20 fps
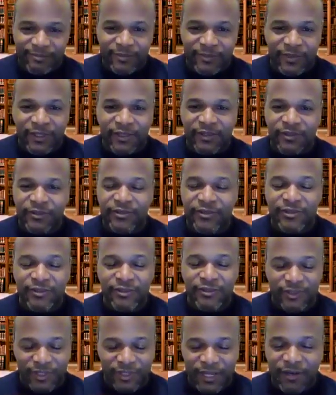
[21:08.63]
You
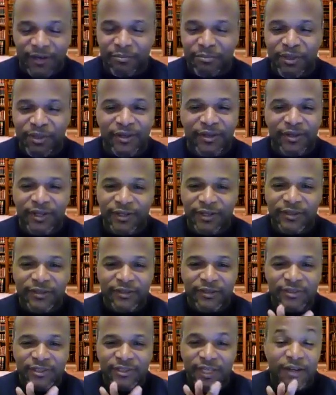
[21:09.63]
said it Eric. Better.
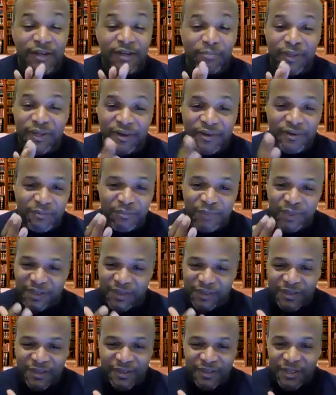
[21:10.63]
You said it better than me.